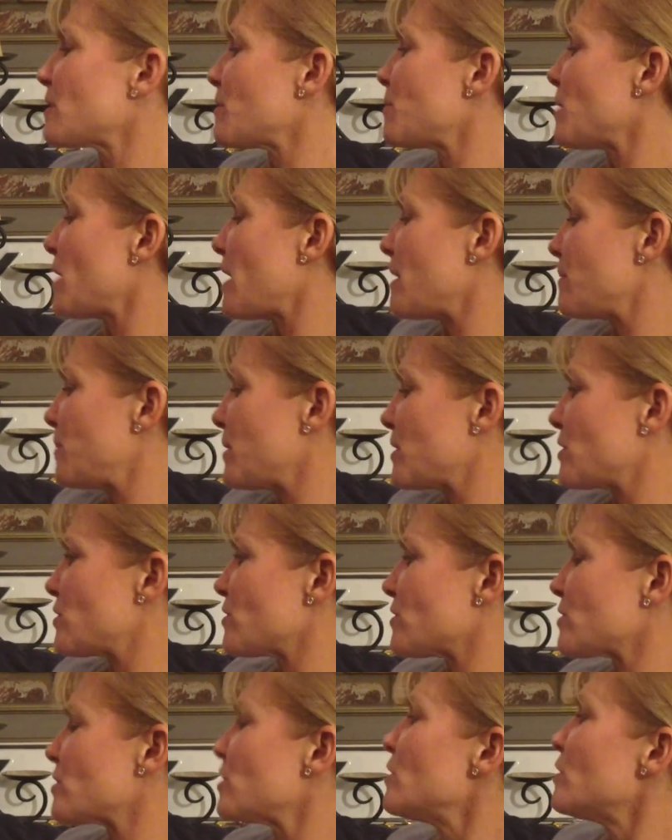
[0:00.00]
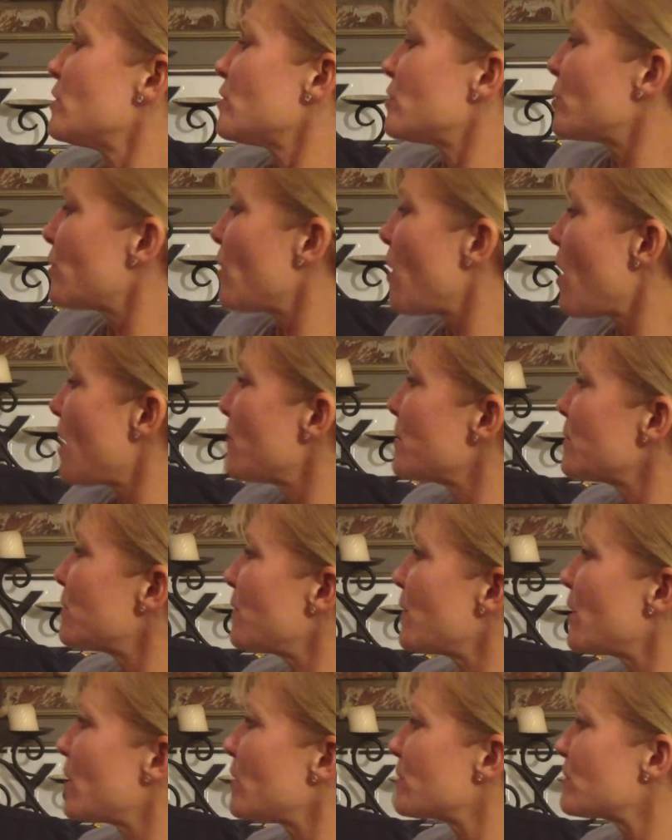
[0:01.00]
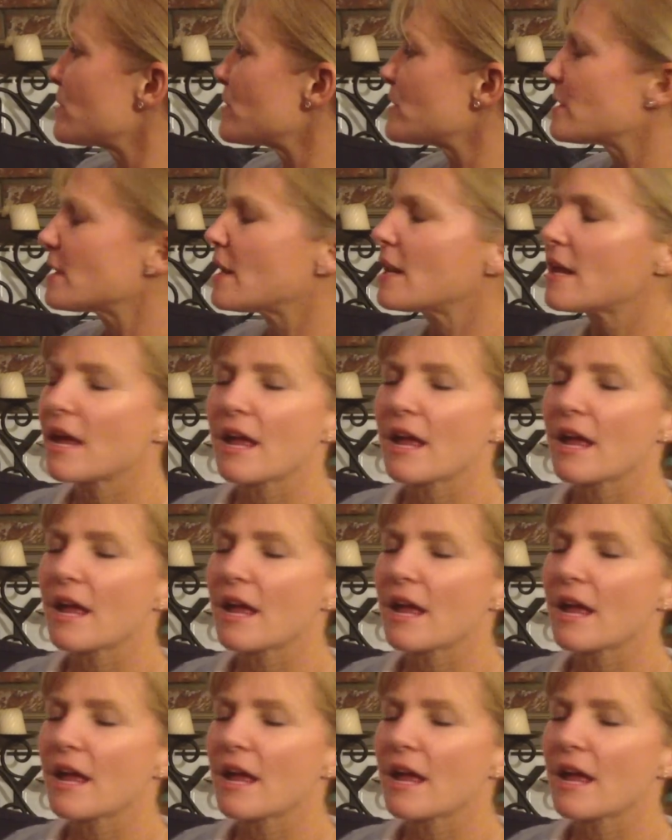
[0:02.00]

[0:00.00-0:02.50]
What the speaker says: applying pictures to homophones.